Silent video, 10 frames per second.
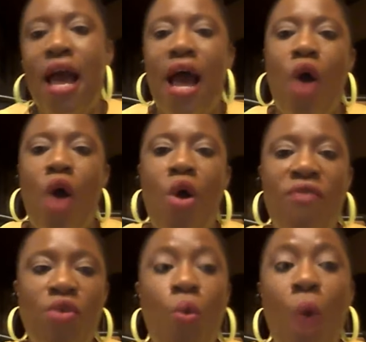are
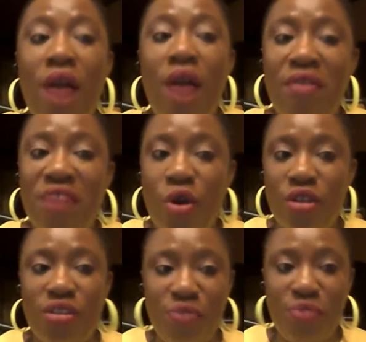often one of the
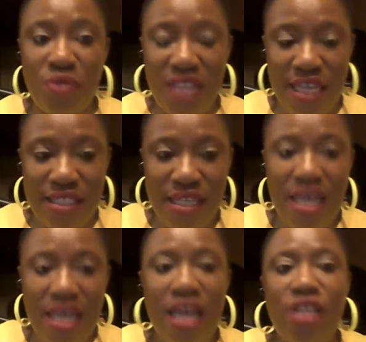contributors,
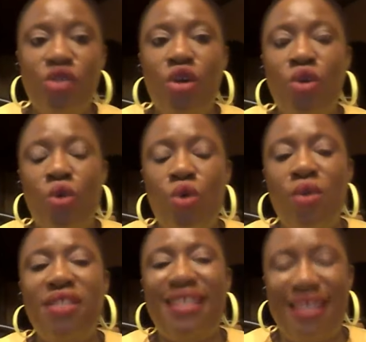it is not always
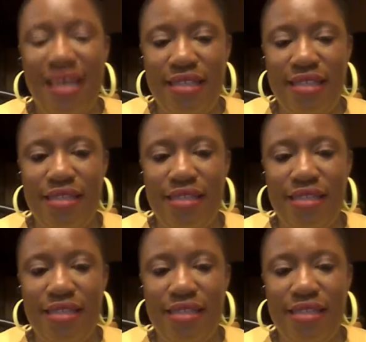the case.